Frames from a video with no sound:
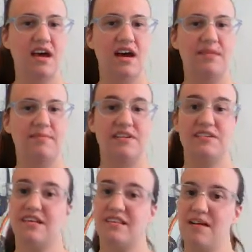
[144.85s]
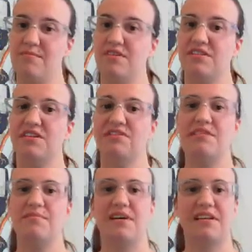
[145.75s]
There's a lot more to it,
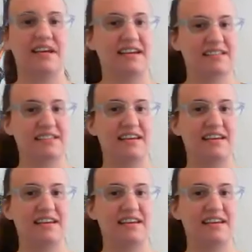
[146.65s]
but like I said,